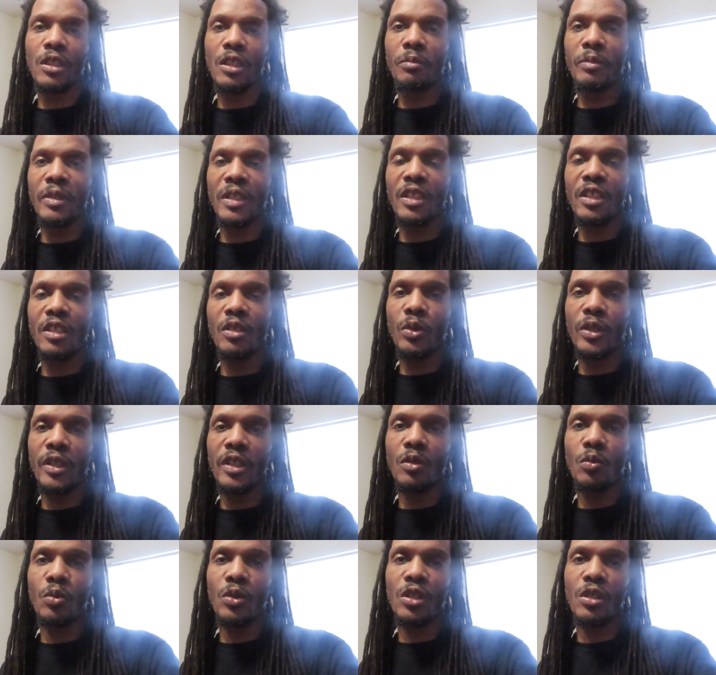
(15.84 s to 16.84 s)
Could have been anywhere
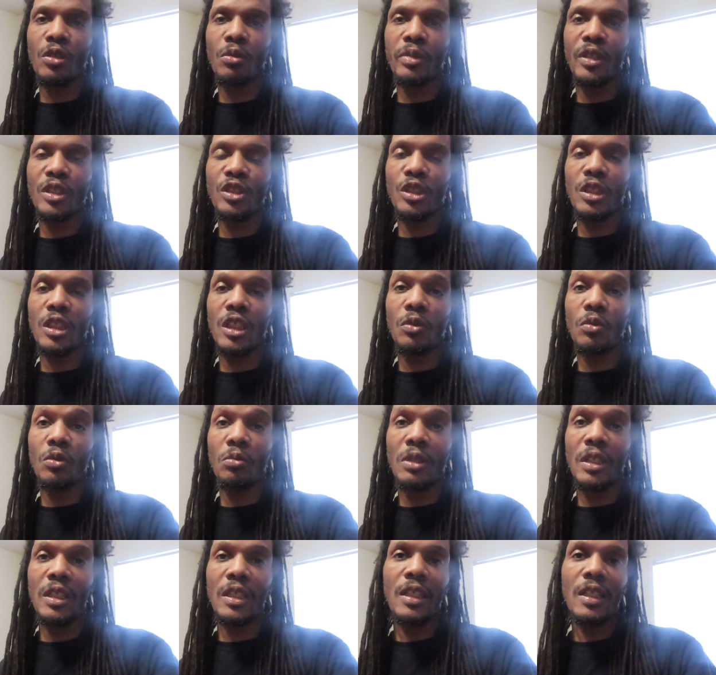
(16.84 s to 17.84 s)
in the world, but you're here
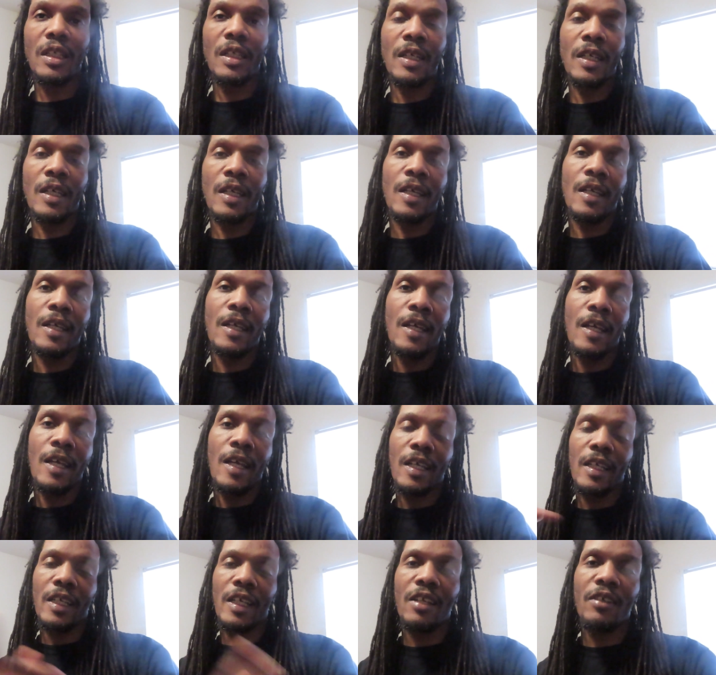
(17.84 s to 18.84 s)
with me.
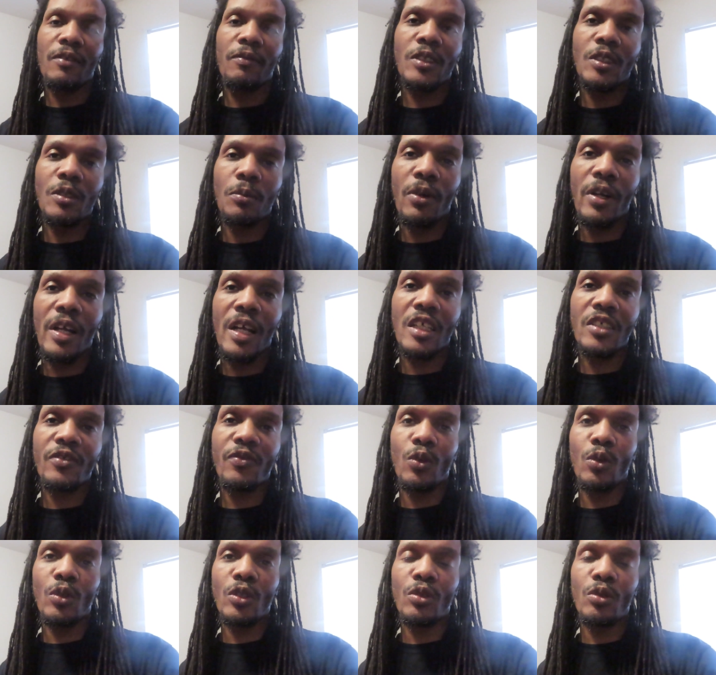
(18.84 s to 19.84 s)
Got a surprise
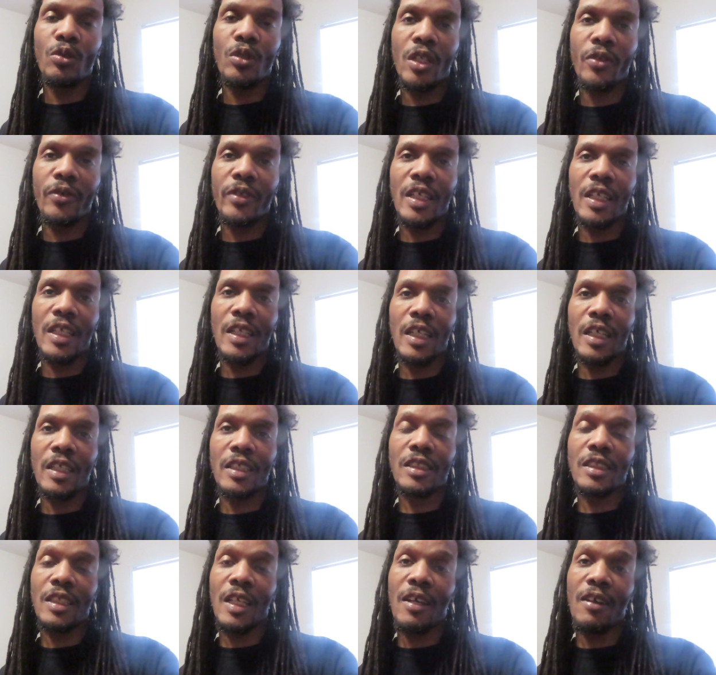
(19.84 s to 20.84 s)
for you, everyday
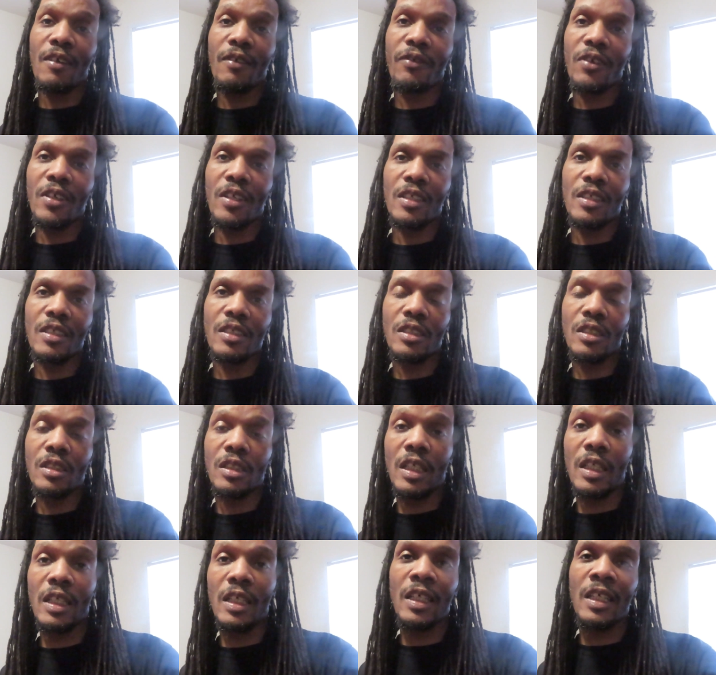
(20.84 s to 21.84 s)
lifestyle fans.
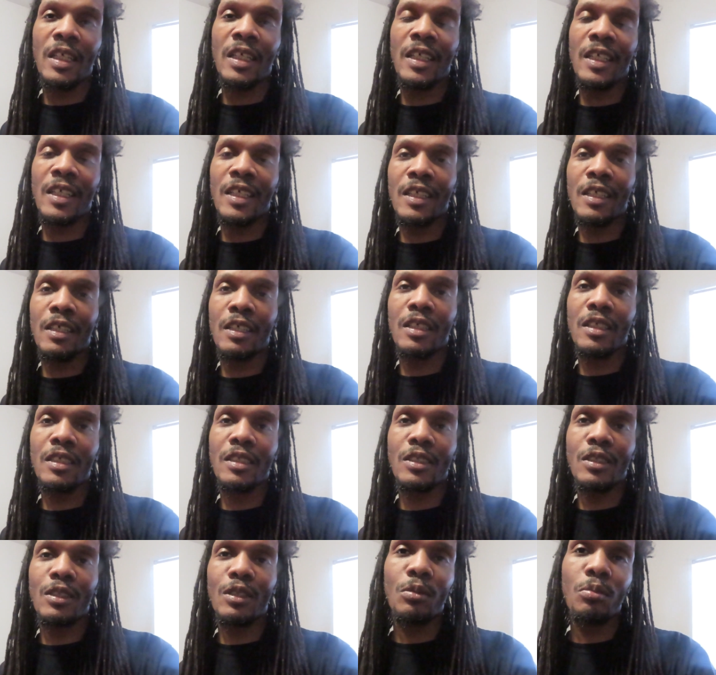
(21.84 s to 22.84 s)
Yeah,
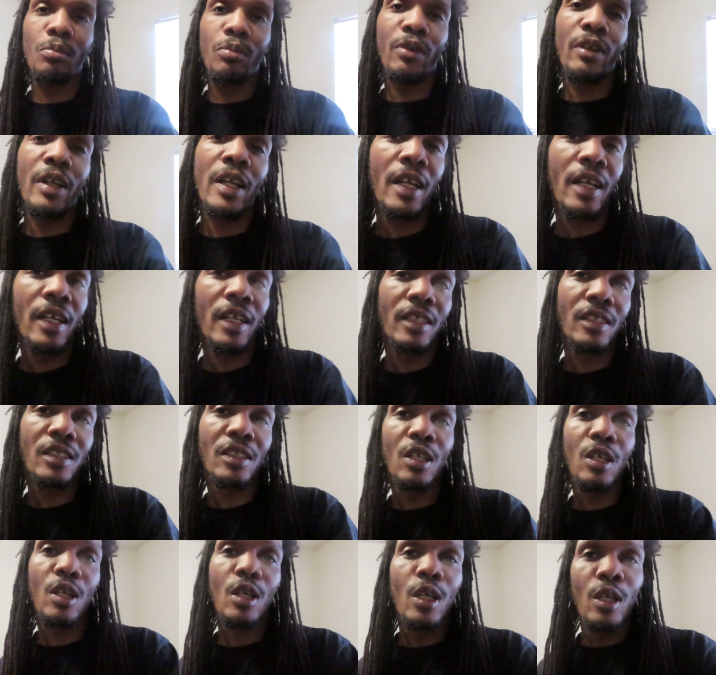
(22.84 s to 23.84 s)

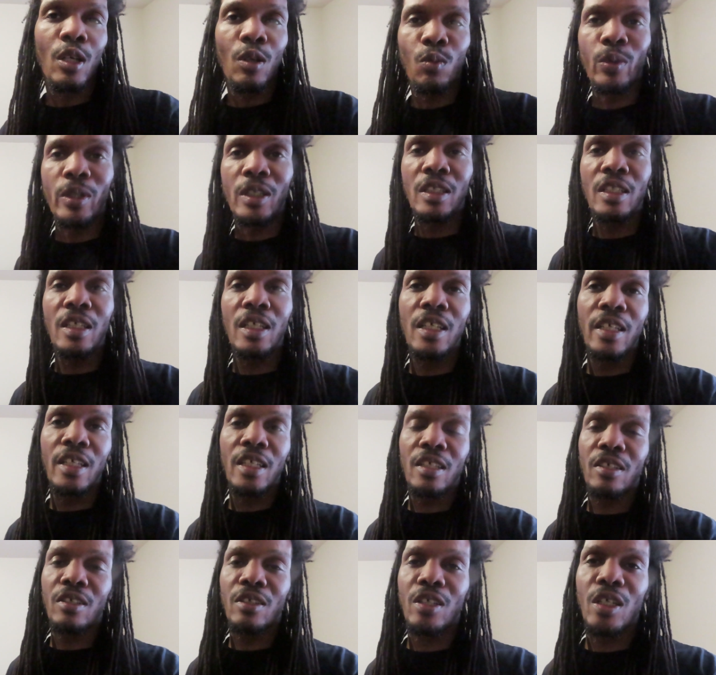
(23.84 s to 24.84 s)
surprise. We did
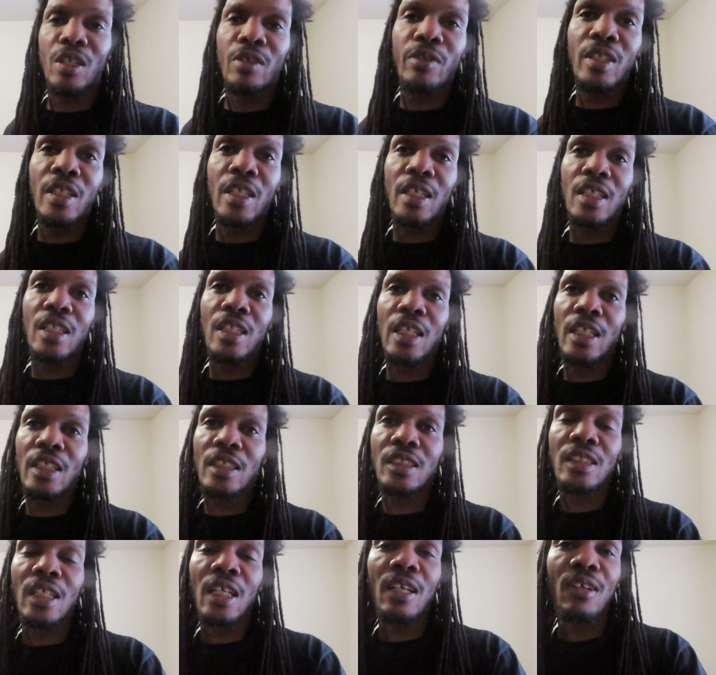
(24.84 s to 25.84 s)
it, everyday
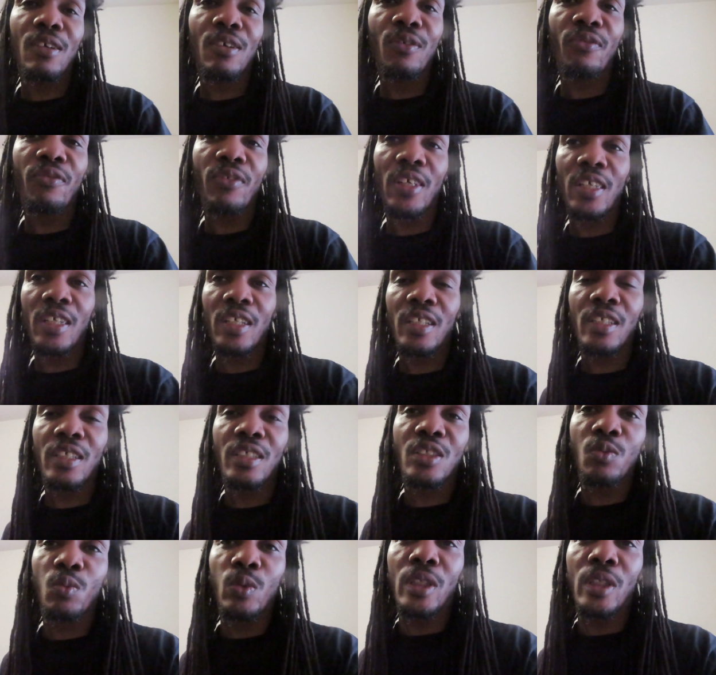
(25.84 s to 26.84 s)
lifestyle fans.